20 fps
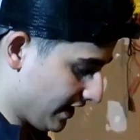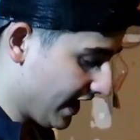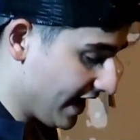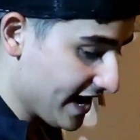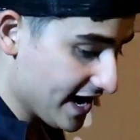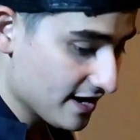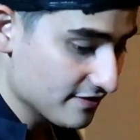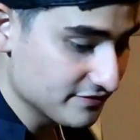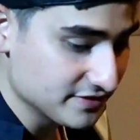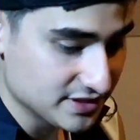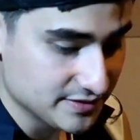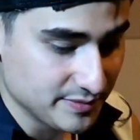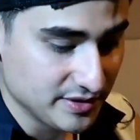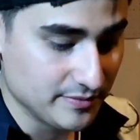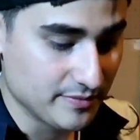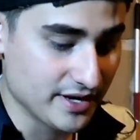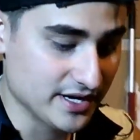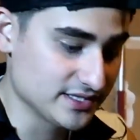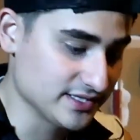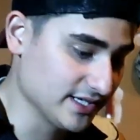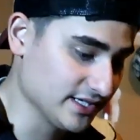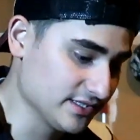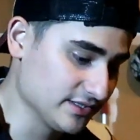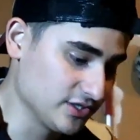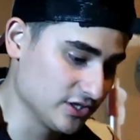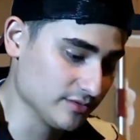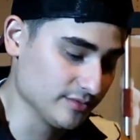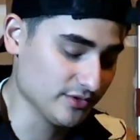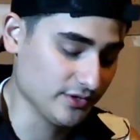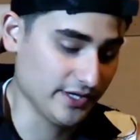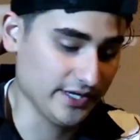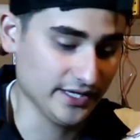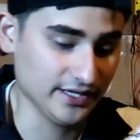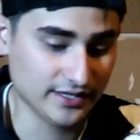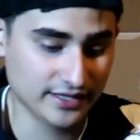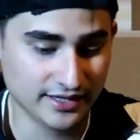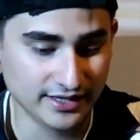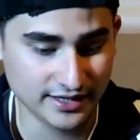I have the Speed by Design turbo kit,